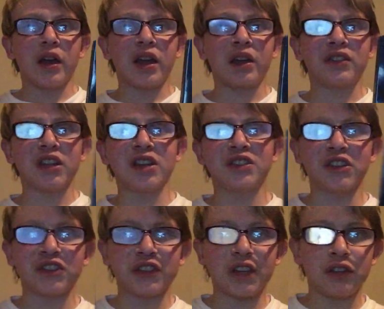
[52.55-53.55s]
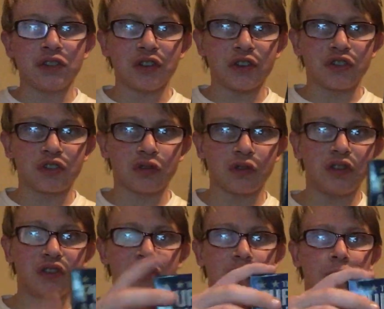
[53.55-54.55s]
it takes us into the
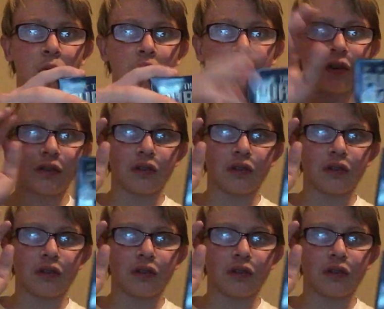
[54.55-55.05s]
streets of what